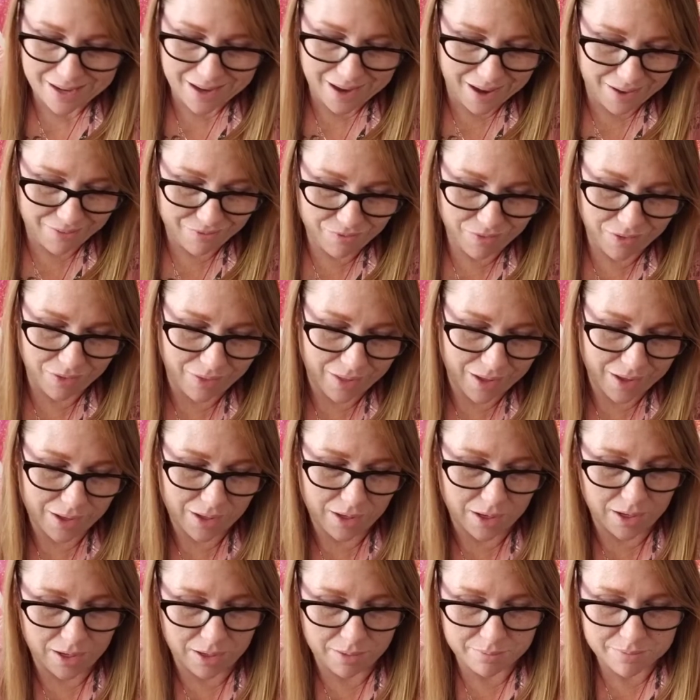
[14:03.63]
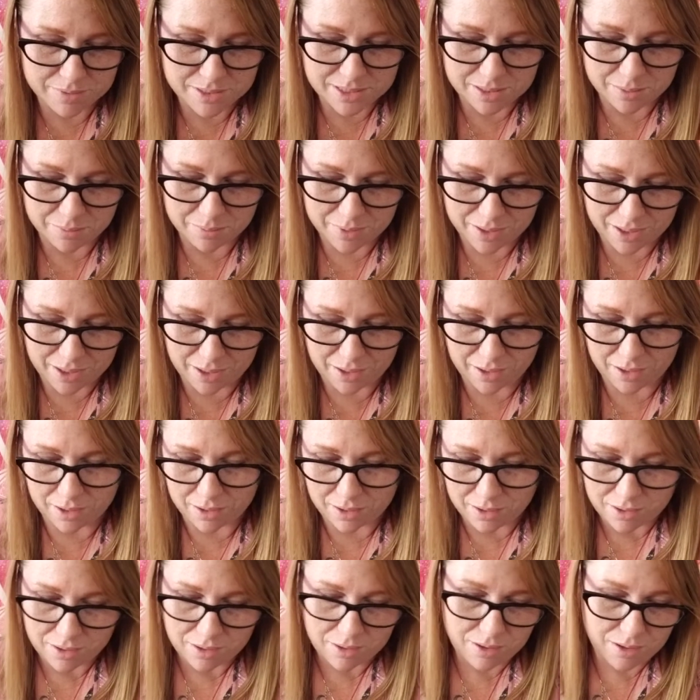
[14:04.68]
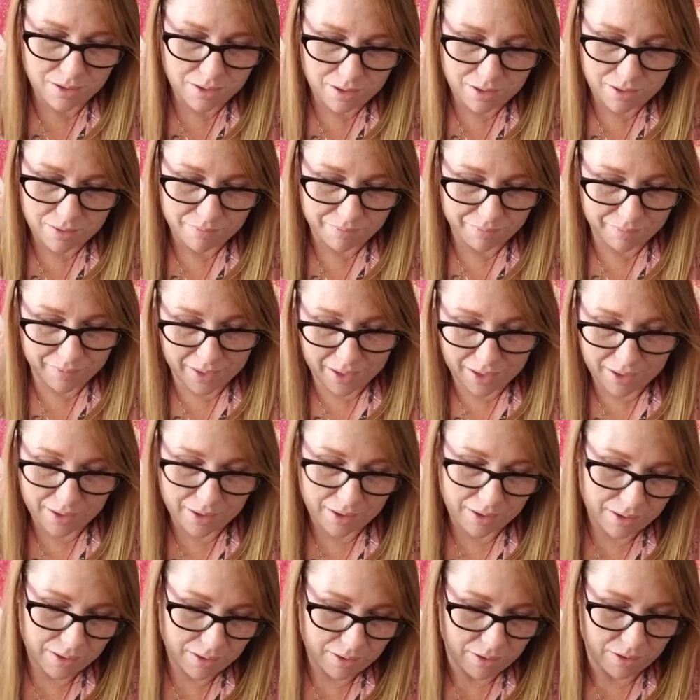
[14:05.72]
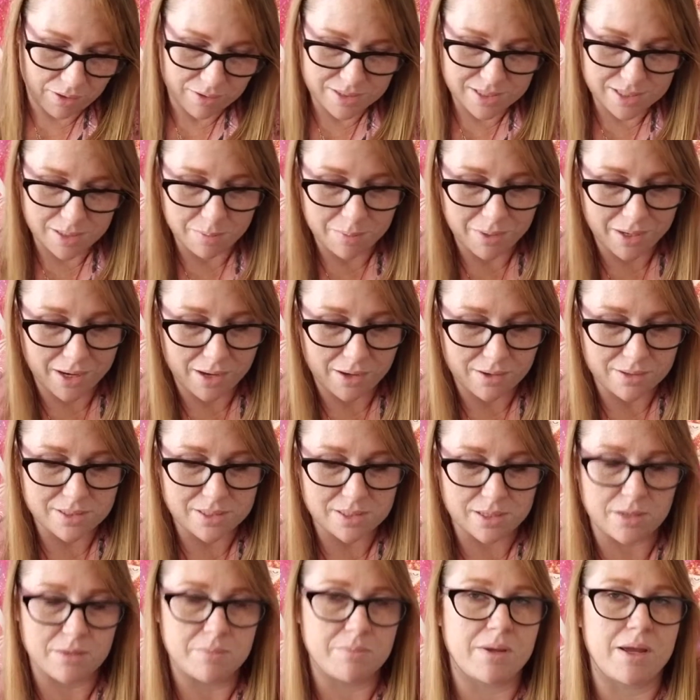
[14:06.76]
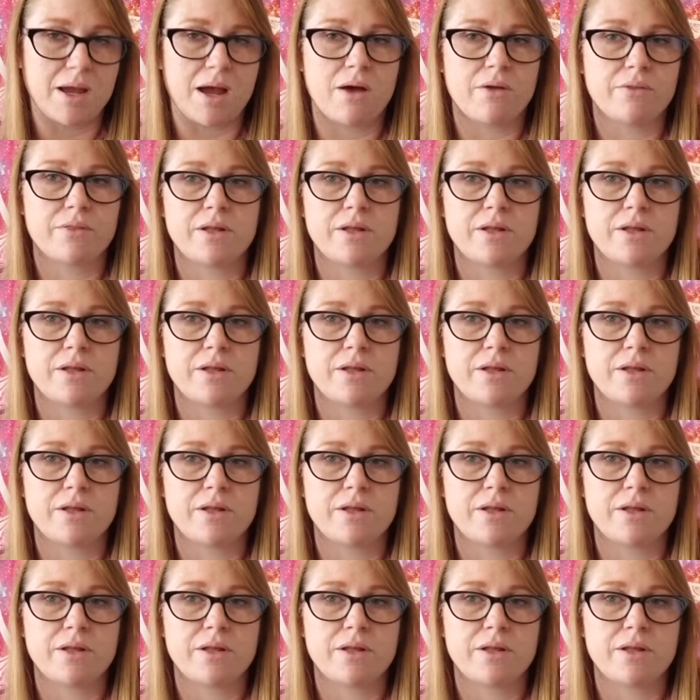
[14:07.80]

I feel like somebody, you know, somebody else could be out